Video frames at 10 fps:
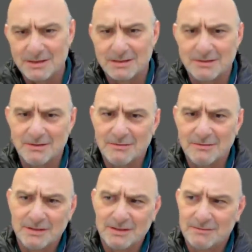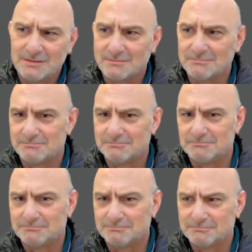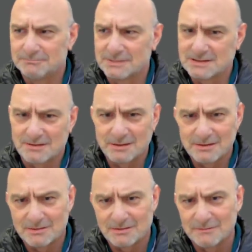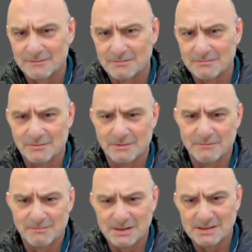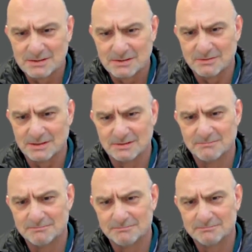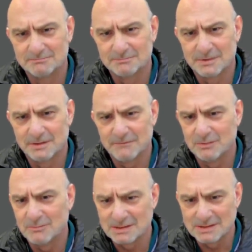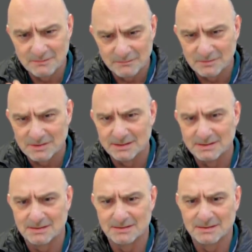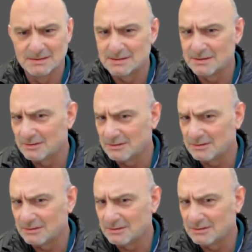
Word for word: back, do you think the Strikecroft were the best choice if it wasn't for sanctions? Let's say